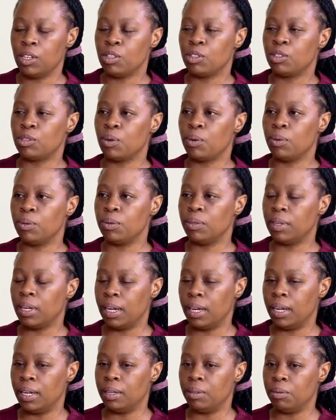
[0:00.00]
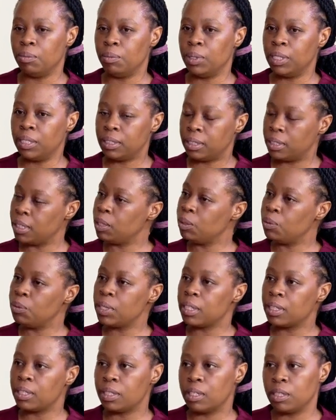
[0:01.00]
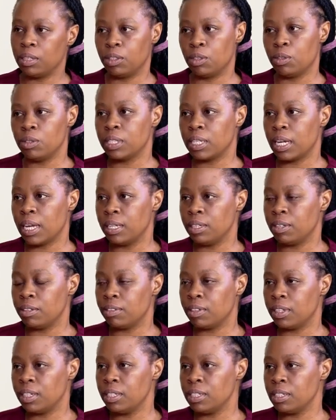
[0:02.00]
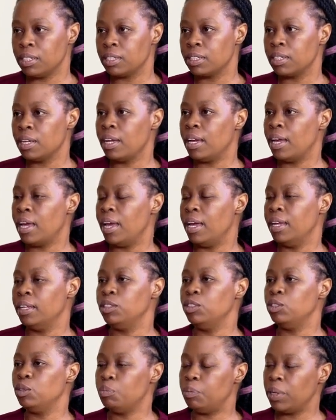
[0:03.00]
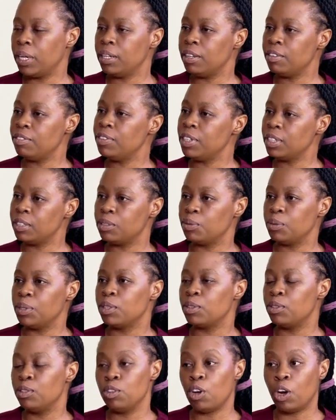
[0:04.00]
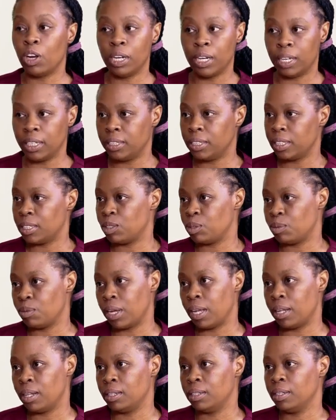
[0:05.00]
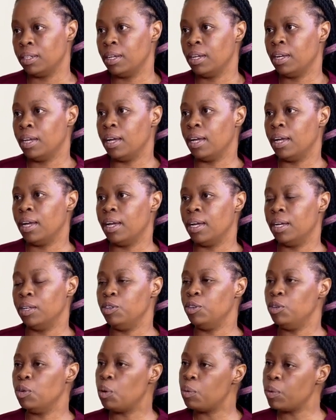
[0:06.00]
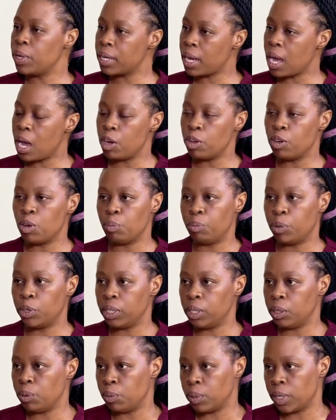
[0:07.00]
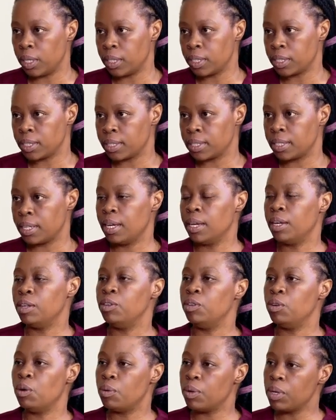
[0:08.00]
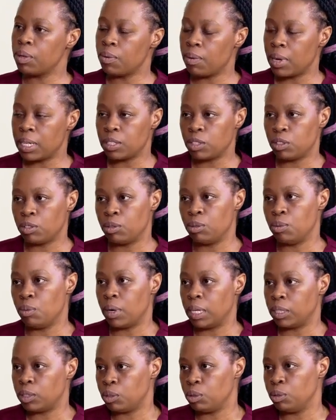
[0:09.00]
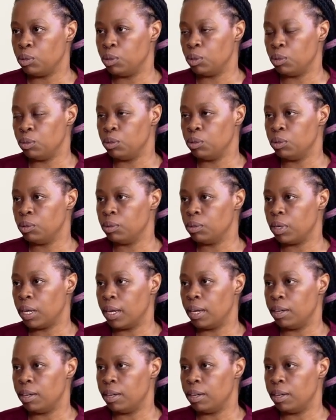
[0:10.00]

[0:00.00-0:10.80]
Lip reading: So we deal with those kind of things, and you benefit with knowledge as well, knowing how your body works, knowing what to do